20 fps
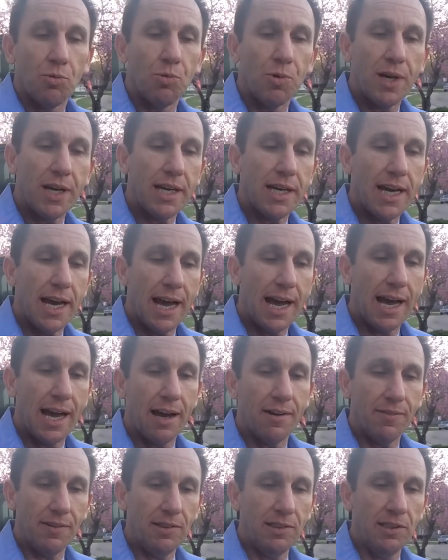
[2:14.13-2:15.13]
we
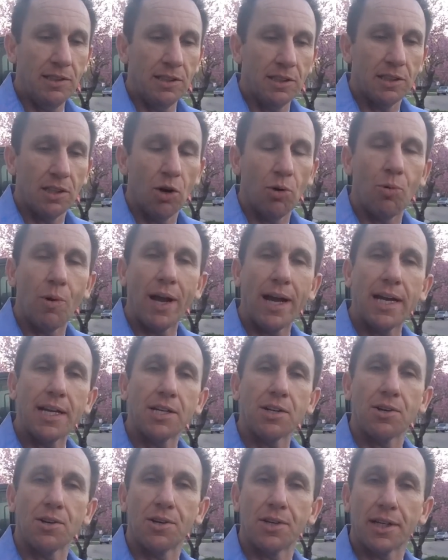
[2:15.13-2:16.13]
have a way
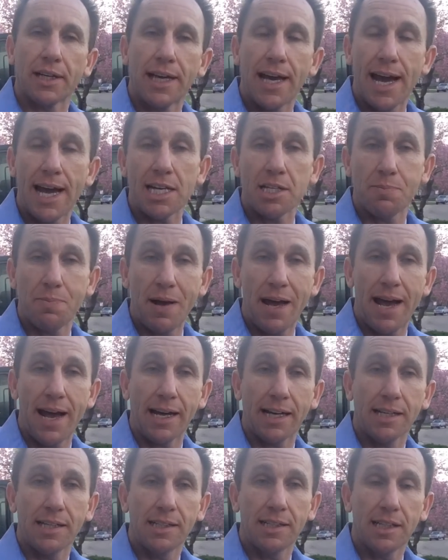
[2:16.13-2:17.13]
to earn cash
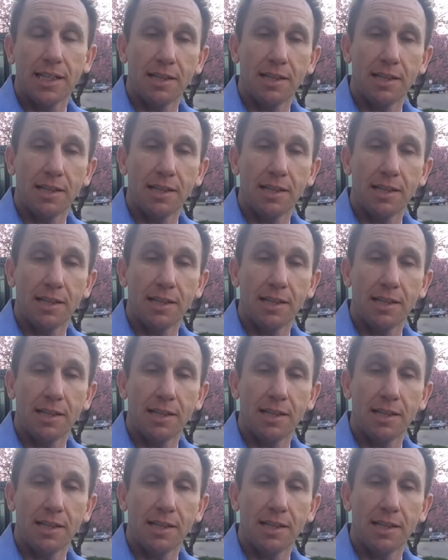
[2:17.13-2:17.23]
back